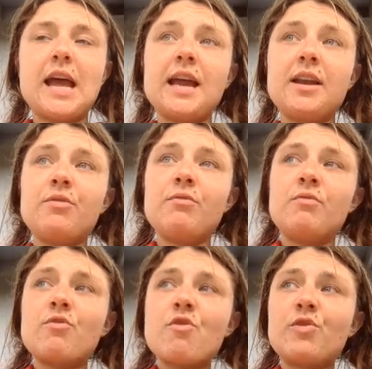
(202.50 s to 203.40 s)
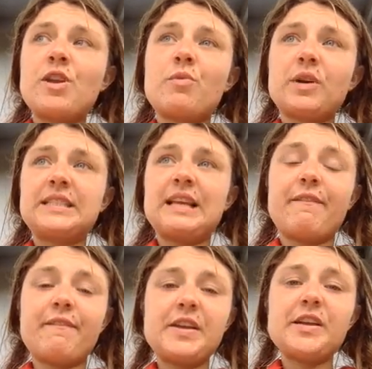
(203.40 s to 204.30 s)
and neural networks
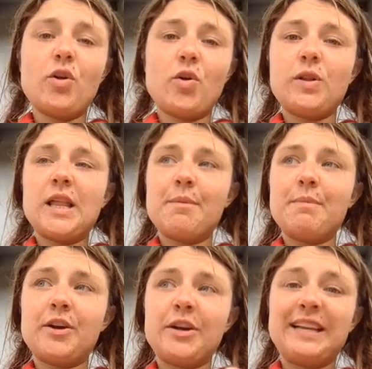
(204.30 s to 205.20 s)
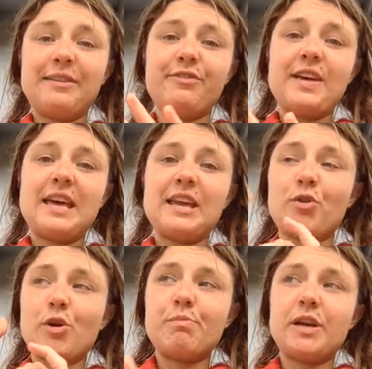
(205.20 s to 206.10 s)
that feel a whole lot better get fed and
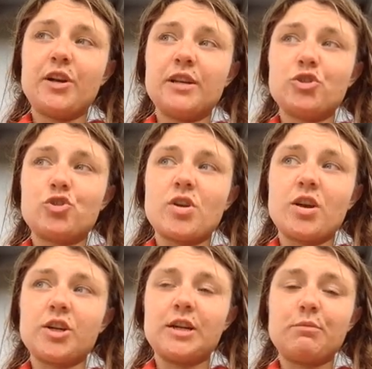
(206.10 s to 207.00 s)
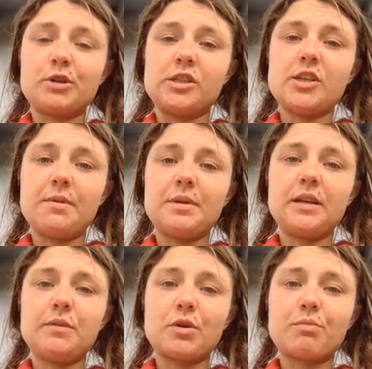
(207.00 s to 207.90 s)
grow bigger and stronger and more
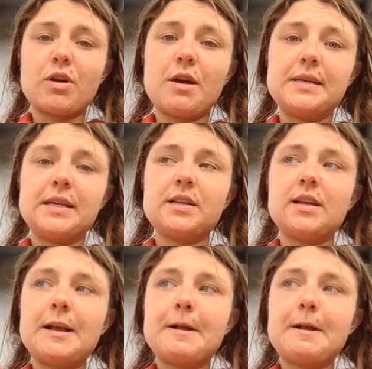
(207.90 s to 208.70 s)
dominant and more prominent,